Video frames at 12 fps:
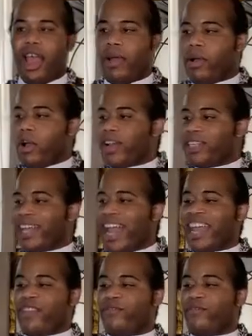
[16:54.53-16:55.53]
I'm going to
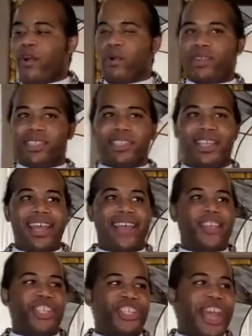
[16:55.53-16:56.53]
take folks
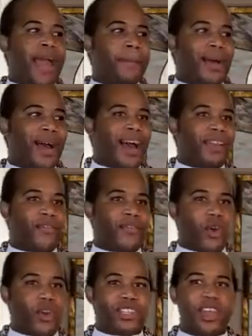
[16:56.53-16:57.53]
in the chat pod
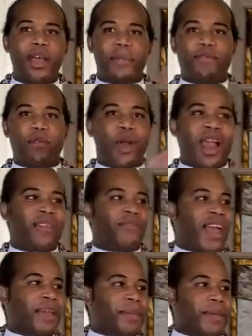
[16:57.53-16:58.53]
first before I
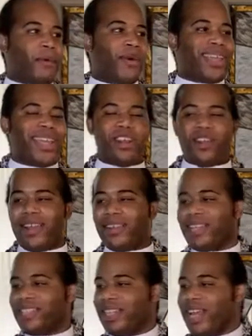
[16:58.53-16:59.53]
invite people here
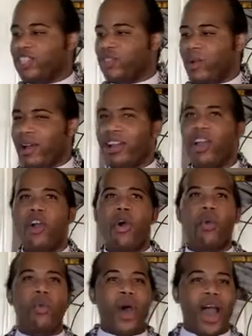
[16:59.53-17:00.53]
in the sanctuary.
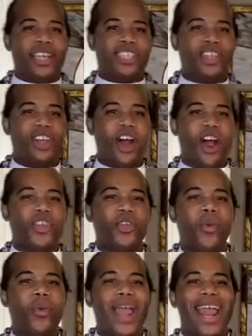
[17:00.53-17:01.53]
What are
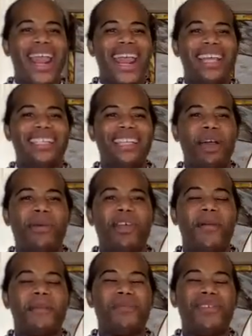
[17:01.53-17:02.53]
the ways that we
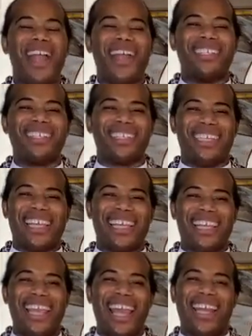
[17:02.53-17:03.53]
are
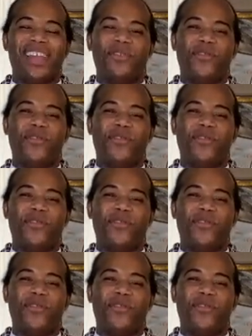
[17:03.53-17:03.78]
practicing getting